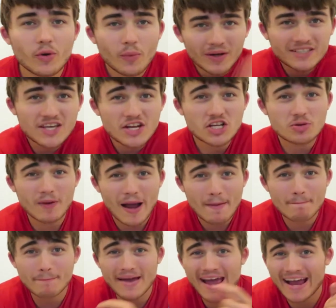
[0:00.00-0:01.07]
Yo, what's good YouTube?
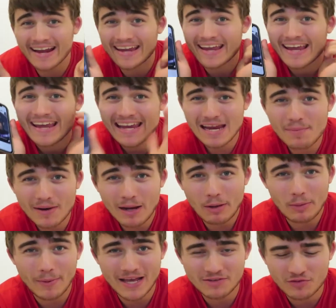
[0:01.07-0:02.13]
I'm back. Here we go
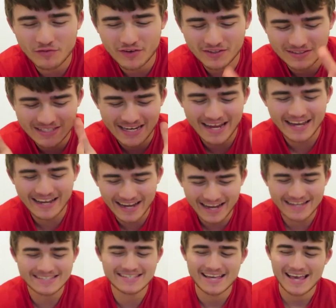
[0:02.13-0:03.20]
with the best video today,
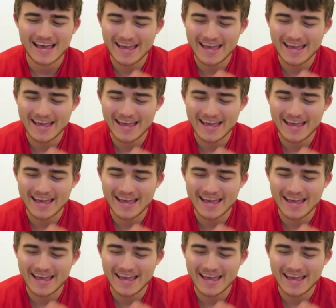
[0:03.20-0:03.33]
guys.